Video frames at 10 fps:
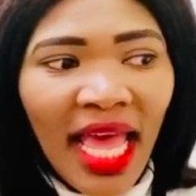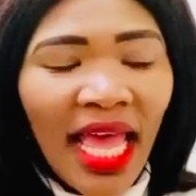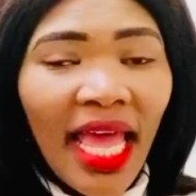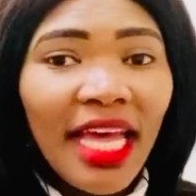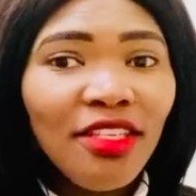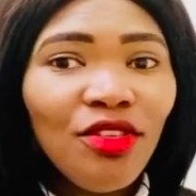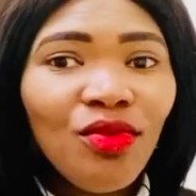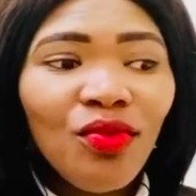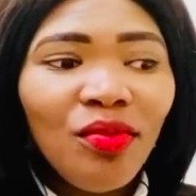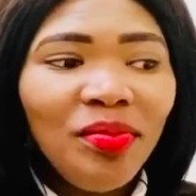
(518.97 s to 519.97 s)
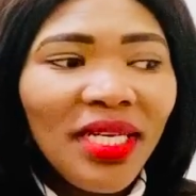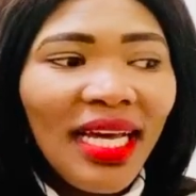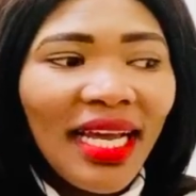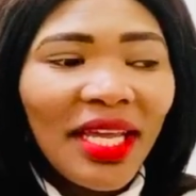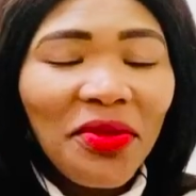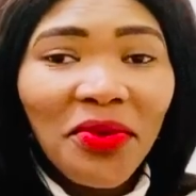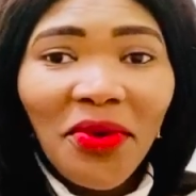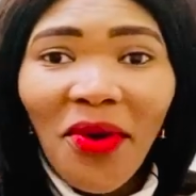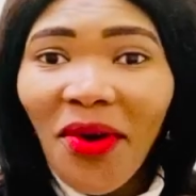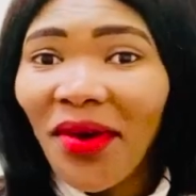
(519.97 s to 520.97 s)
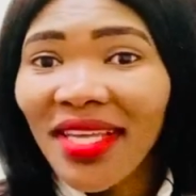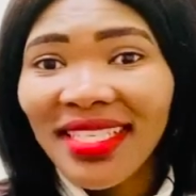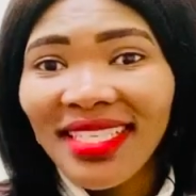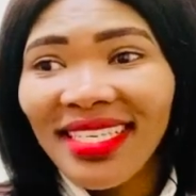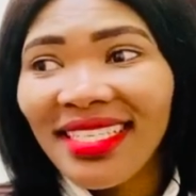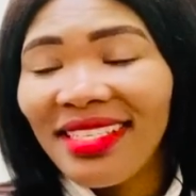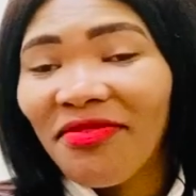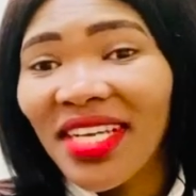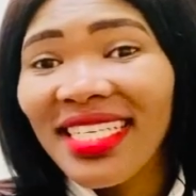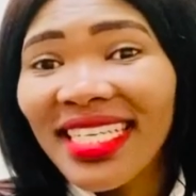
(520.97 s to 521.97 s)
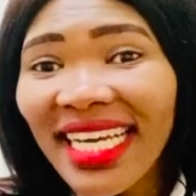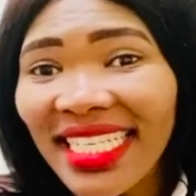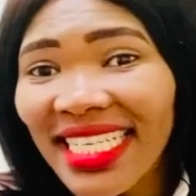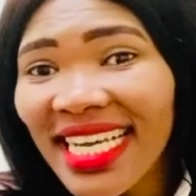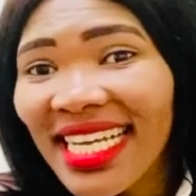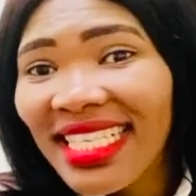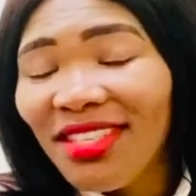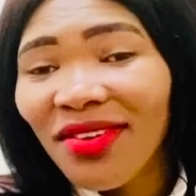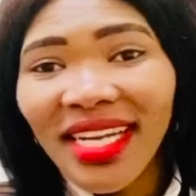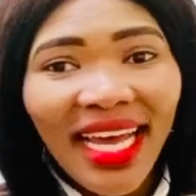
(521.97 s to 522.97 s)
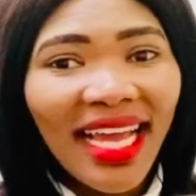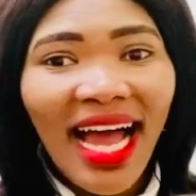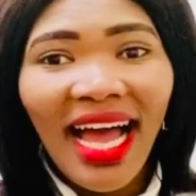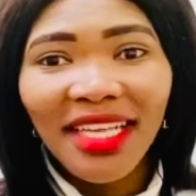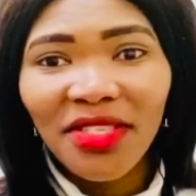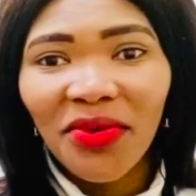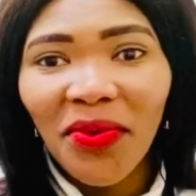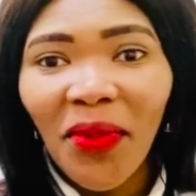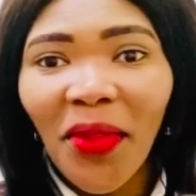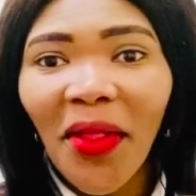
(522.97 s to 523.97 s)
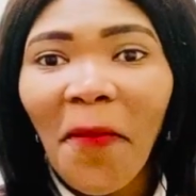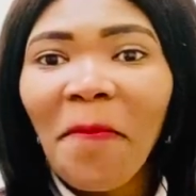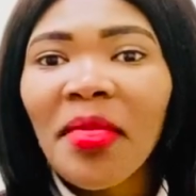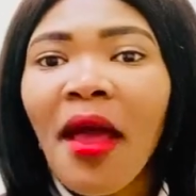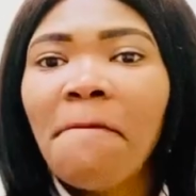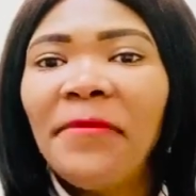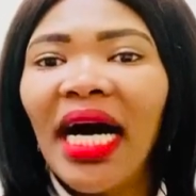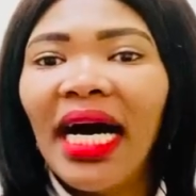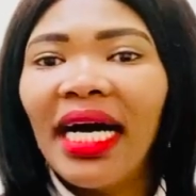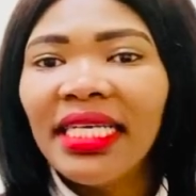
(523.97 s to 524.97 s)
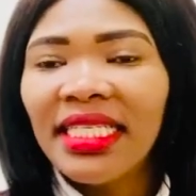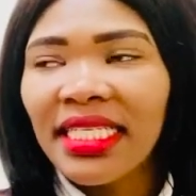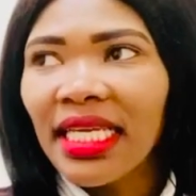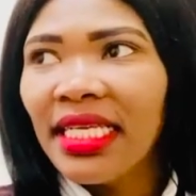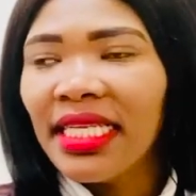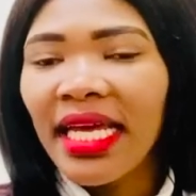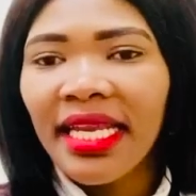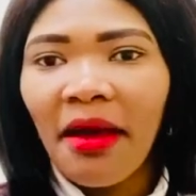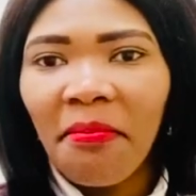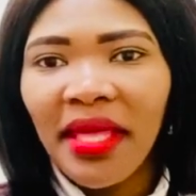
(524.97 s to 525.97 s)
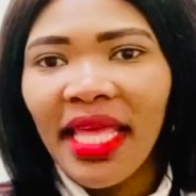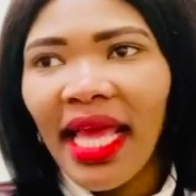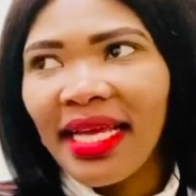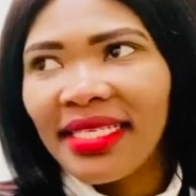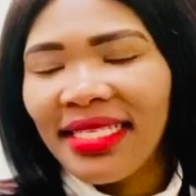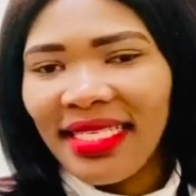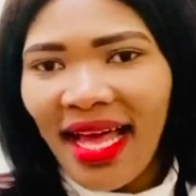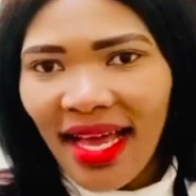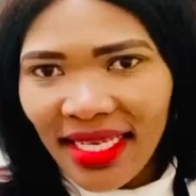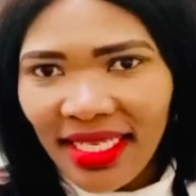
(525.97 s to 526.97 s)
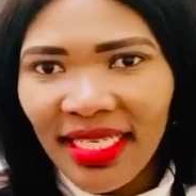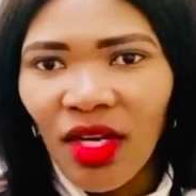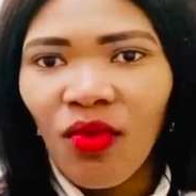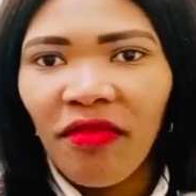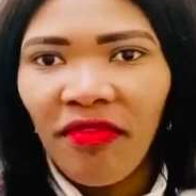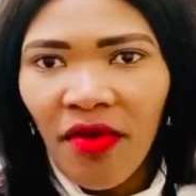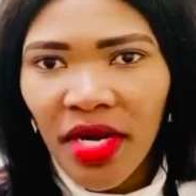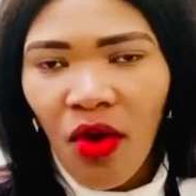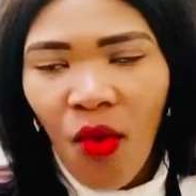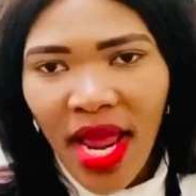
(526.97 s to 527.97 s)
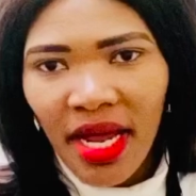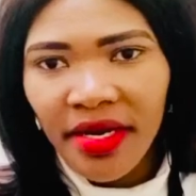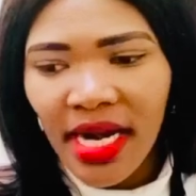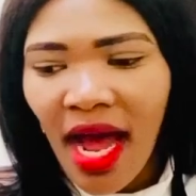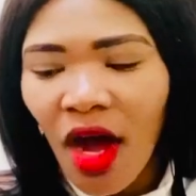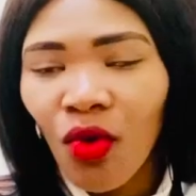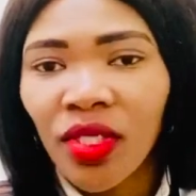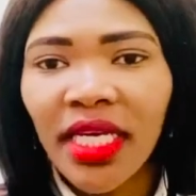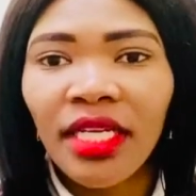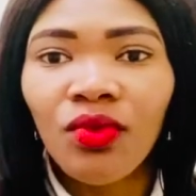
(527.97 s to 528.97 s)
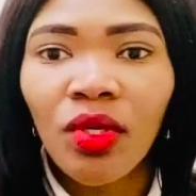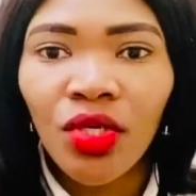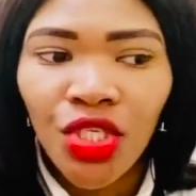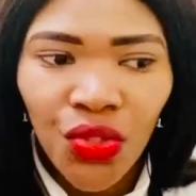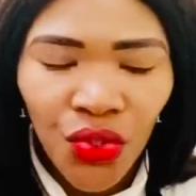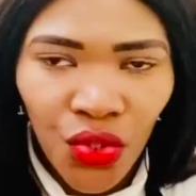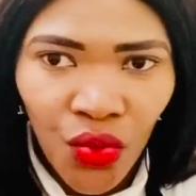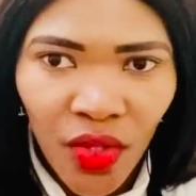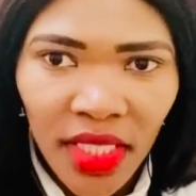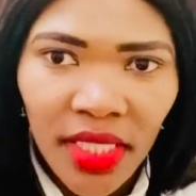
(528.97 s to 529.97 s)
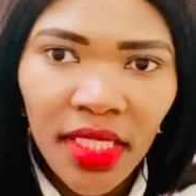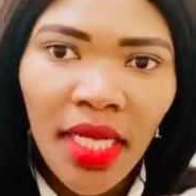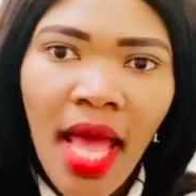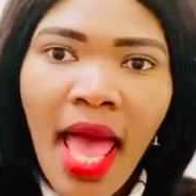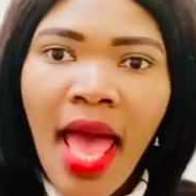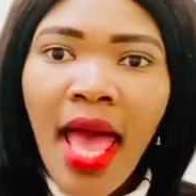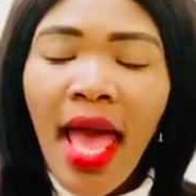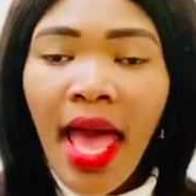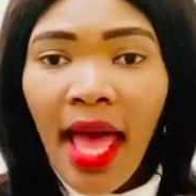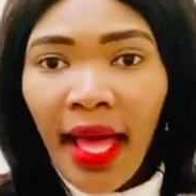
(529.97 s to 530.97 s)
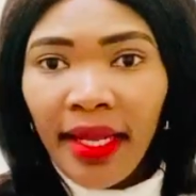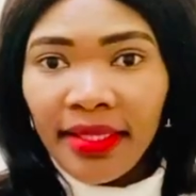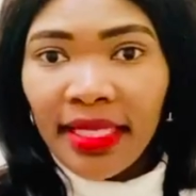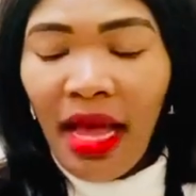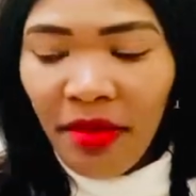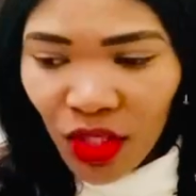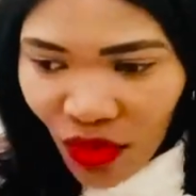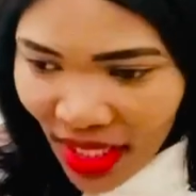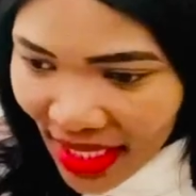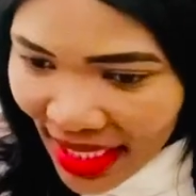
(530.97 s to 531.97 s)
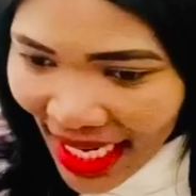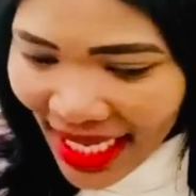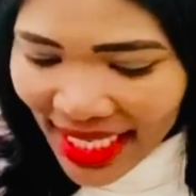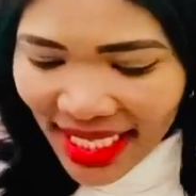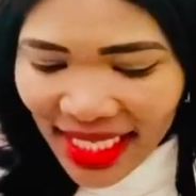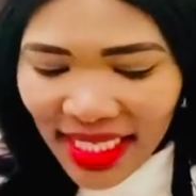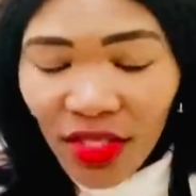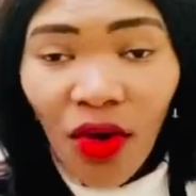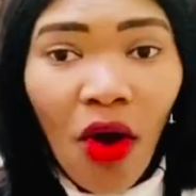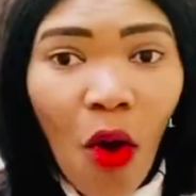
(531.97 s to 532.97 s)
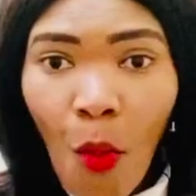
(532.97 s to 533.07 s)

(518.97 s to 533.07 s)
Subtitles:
And you'll be like, yo, it's frustrating. It's not like high school. But it ended up being exciting. We found our way around and got used to it. And coming to the studies, yo,